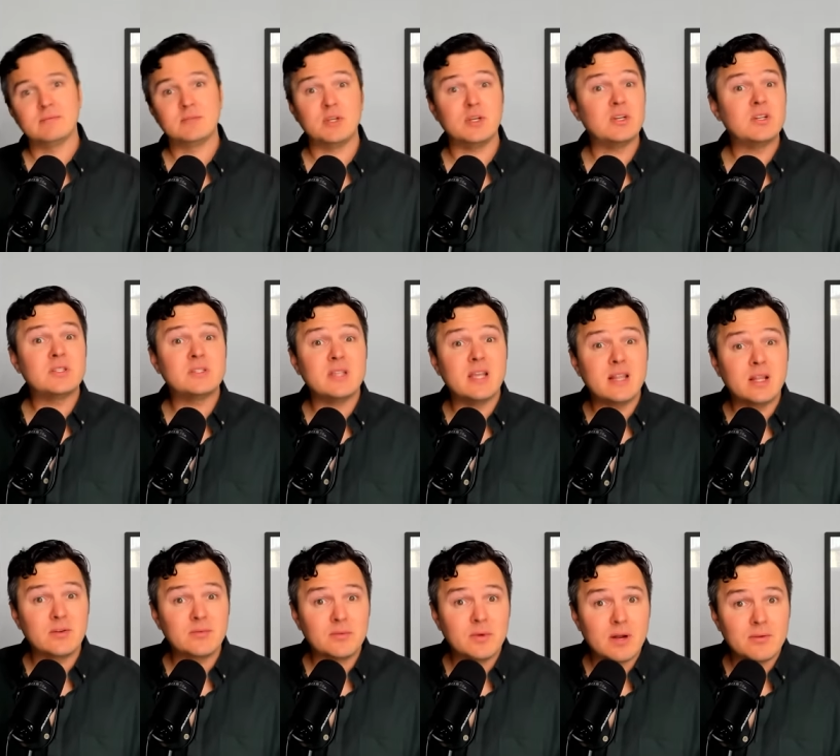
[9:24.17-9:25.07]
So you just stay
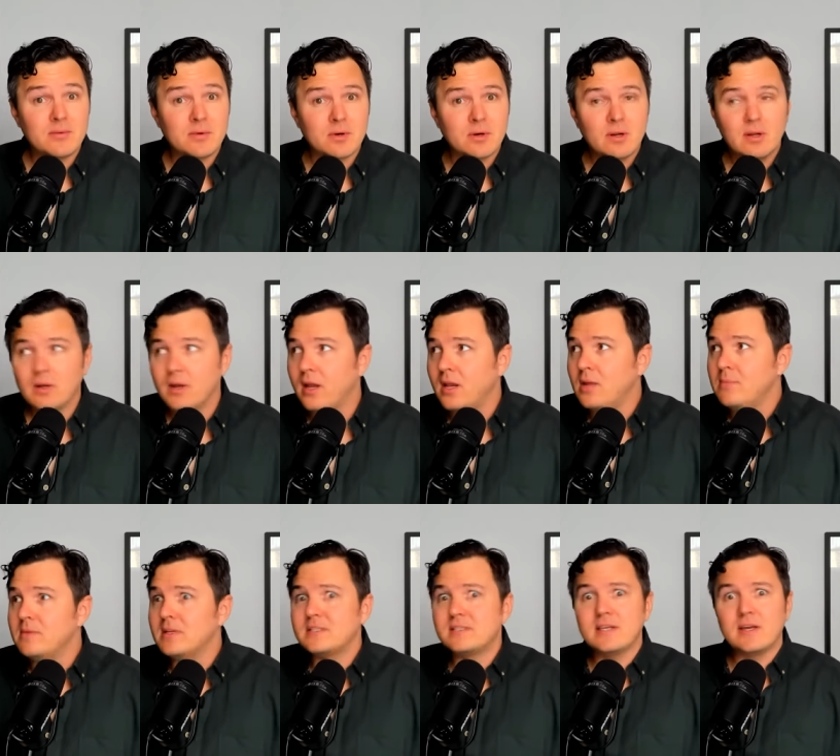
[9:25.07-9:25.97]
there forever and you
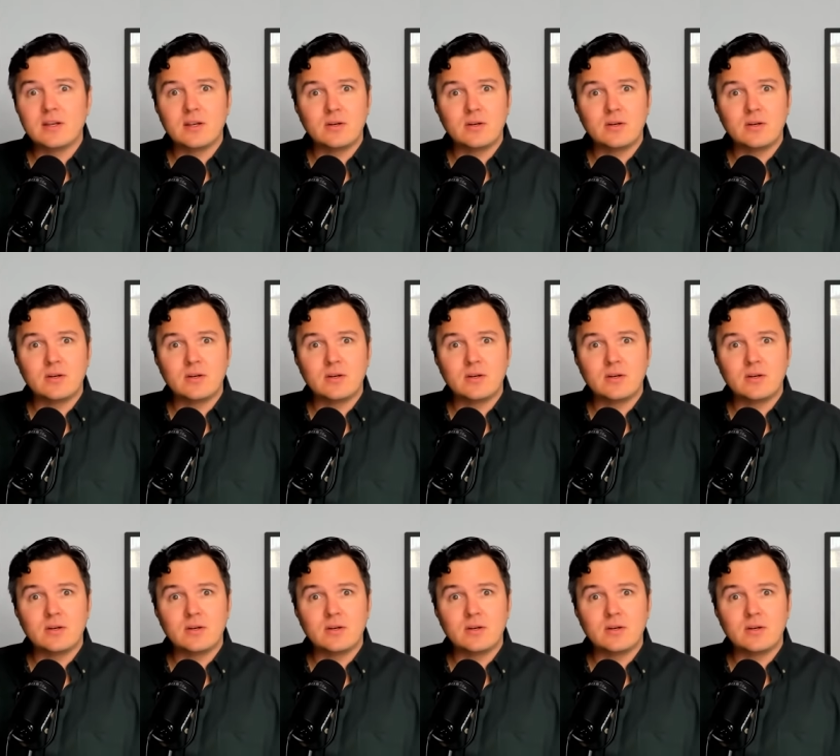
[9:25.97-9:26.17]
miss out on